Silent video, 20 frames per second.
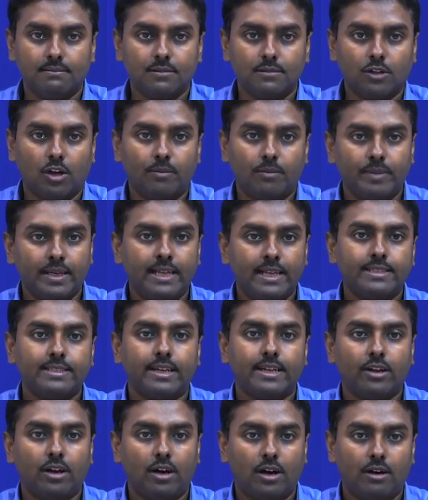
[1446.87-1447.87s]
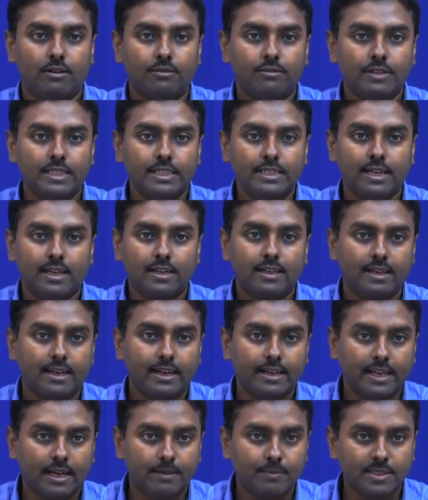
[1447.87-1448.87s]
combination of inductor
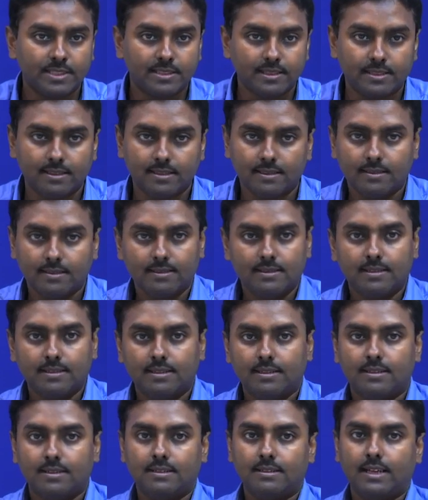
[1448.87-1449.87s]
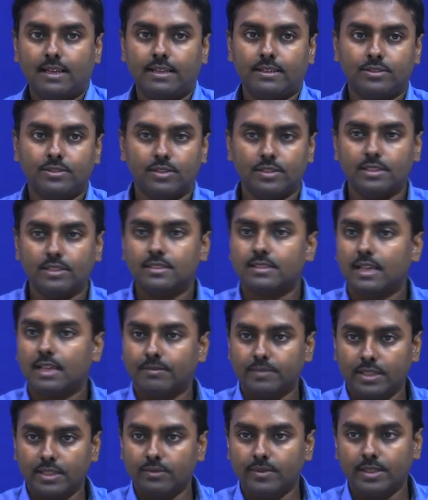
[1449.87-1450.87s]
and capacitor, right. So, this is
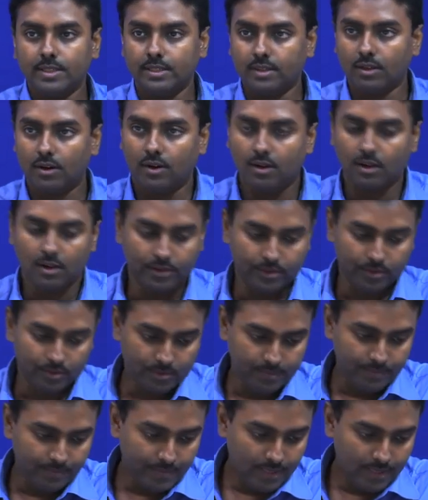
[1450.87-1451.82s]
something we all know.